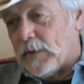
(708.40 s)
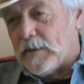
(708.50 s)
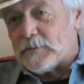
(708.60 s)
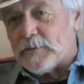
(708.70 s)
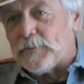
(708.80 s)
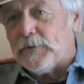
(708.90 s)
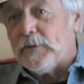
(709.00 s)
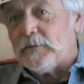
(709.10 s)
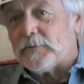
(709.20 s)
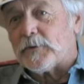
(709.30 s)
he ends up
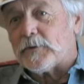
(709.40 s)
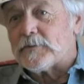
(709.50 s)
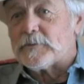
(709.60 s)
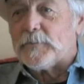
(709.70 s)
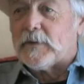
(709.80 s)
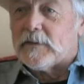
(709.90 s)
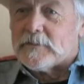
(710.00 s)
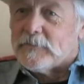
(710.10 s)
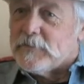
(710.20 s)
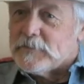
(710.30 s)
doing, of course, is
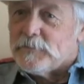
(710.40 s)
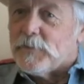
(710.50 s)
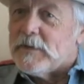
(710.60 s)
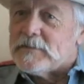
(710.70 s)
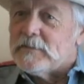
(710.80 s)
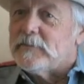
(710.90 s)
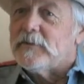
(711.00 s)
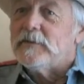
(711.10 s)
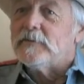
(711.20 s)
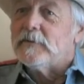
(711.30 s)
because of his embracing of
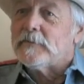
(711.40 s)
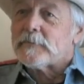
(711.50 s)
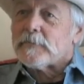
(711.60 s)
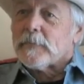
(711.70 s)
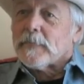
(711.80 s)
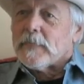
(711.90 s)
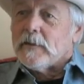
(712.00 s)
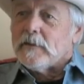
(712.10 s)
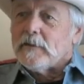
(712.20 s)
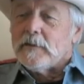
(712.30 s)
evil,
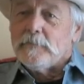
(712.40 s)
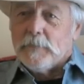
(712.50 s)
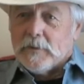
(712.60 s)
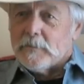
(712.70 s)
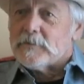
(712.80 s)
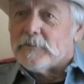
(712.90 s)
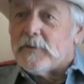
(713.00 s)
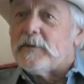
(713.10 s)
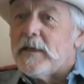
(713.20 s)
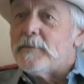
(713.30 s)
he becomes a
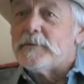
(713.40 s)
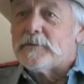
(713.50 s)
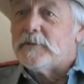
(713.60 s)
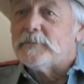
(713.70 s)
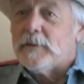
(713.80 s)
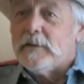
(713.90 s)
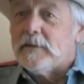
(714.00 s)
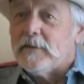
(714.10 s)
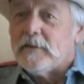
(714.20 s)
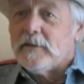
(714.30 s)
very damaged young
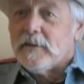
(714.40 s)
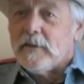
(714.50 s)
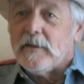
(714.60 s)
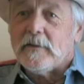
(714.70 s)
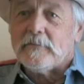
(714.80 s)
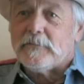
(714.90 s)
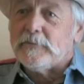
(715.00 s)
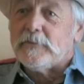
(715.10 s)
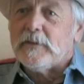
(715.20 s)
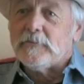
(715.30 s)
man. And at
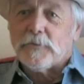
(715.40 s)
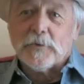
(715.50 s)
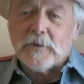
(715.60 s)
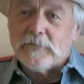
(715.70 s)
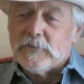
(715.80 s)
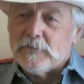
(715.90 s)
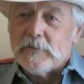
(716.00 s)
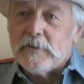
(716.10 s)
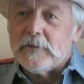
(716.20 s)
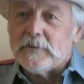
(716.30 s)
14,
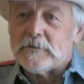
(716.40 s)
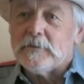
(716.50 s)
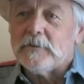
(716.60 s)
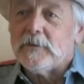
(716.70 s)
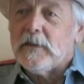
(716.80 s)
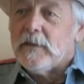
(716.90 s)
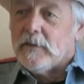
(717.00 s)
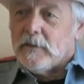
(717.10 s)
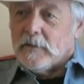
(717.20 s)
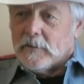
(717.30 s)
15 years old,
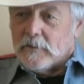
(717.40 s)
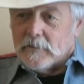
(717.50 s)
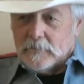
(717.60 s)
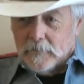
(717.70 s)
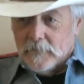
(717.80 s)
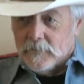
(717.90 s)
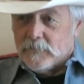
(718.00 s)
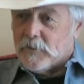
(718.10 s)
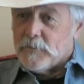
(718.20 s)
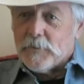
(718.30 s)

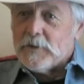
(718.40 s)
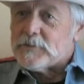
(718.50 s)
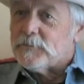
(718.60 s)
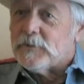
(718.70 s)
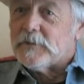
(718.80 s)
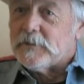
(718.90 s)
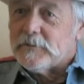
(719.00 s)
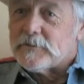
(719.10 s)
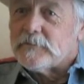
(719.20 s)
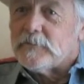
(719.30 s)
very impressionable
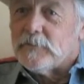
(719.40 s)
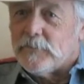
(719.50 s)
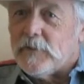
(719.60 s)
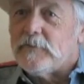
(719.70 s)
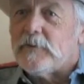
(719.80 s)
years, very,